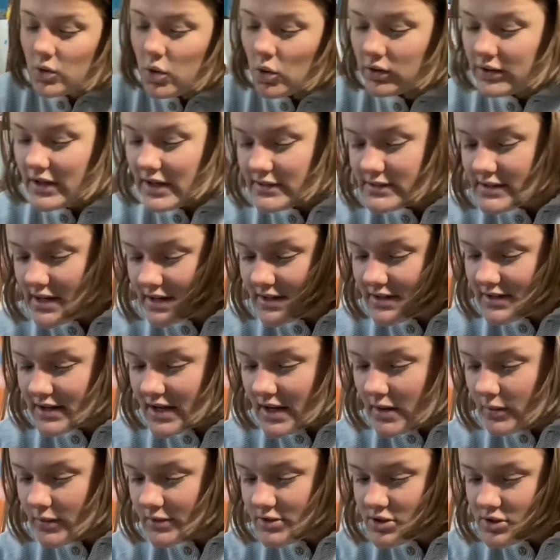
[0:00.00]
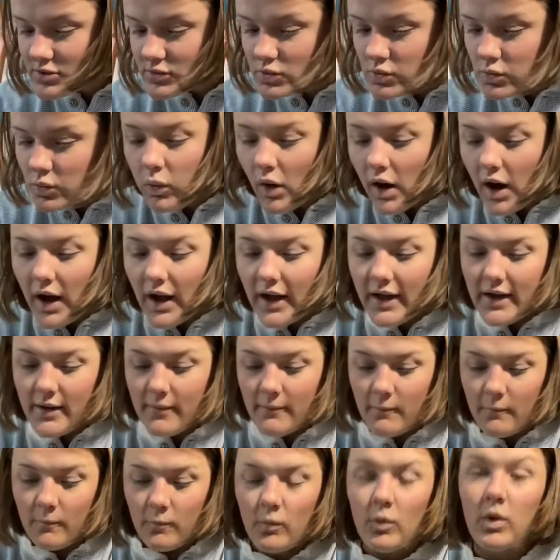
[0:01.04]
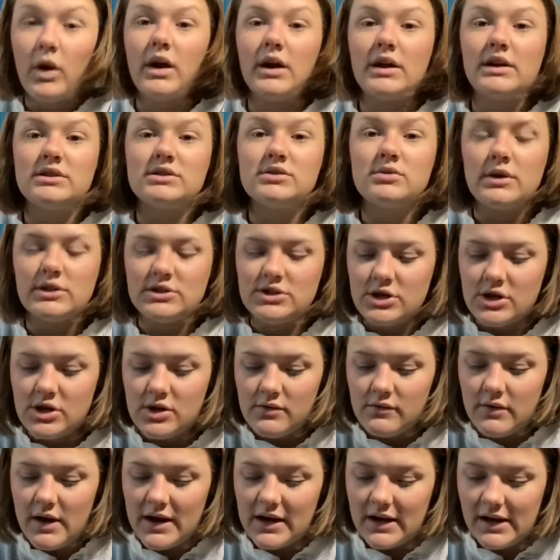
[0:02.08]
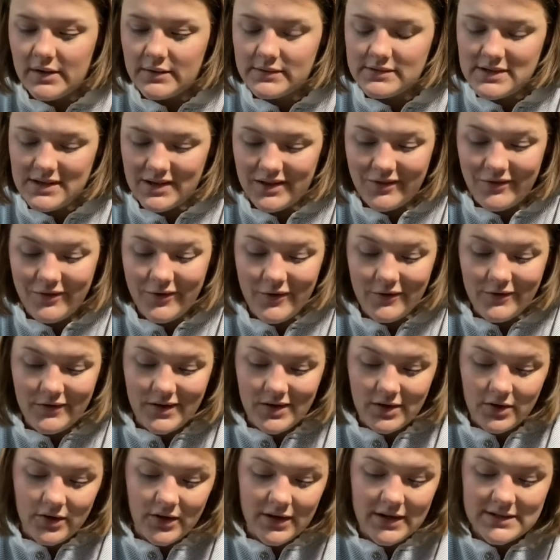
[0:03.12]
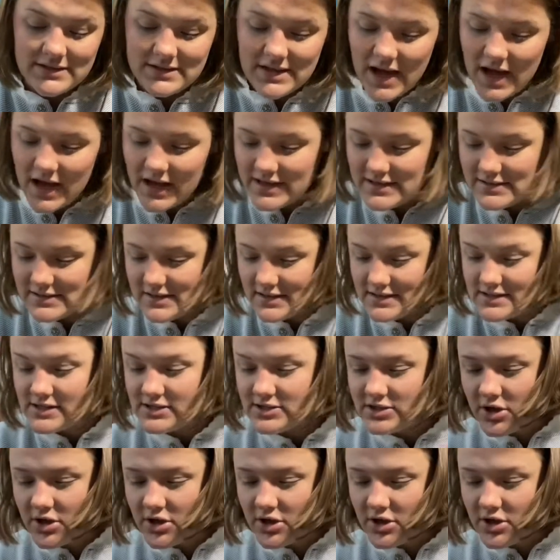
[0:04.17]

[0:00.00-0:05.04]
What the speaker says: outside today, which is why I'm wearing a sweatshirt. Right now it's like 50 degrees, the high is 62.